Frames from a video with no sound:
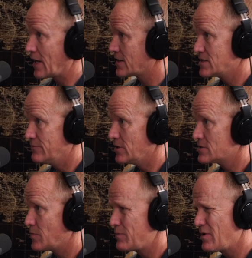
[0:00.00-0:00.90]
activities,
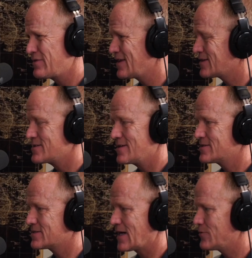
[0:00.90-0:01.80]
but people think that
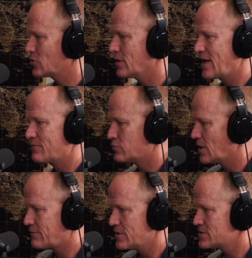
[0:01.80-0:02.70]
it's a time to go out and have
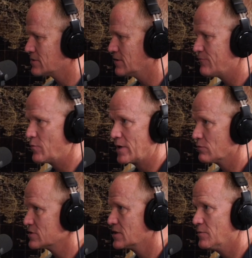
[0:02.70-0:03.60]
breakfast or have a beer
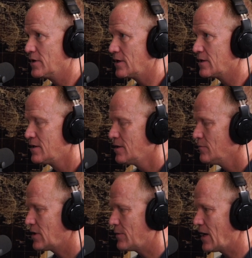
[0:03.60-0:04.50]
with somebody.
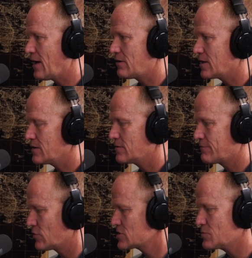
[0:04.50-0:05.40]
But I mean, the
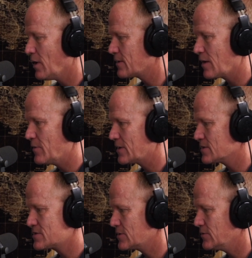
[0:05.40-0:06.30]
first month I met
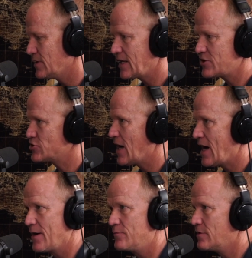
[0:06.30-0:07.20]
this dude, and he got a
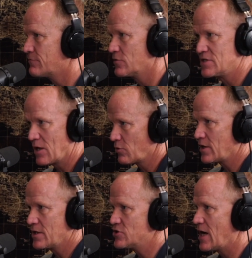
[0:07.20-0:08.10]
job, the first
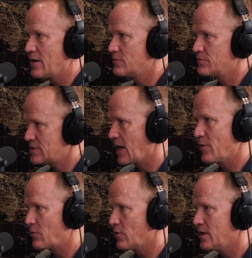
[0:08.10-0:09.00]
networking job time
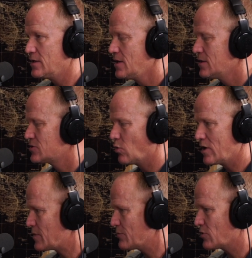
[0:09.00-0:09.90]
I went. 20
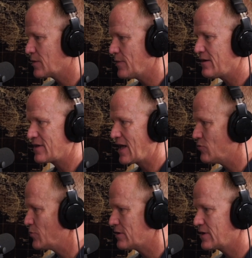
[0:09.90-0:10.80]
people come out, they have a
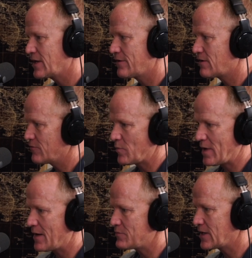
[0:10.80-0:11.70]
beer together, have a
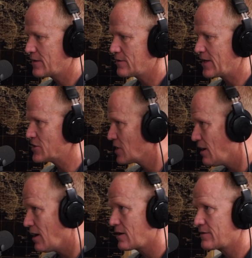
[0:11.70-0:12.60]
pop together, they
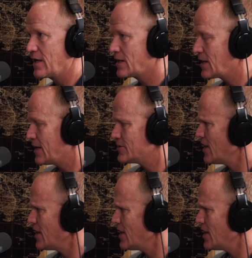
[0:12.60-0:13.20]
talk, they engage.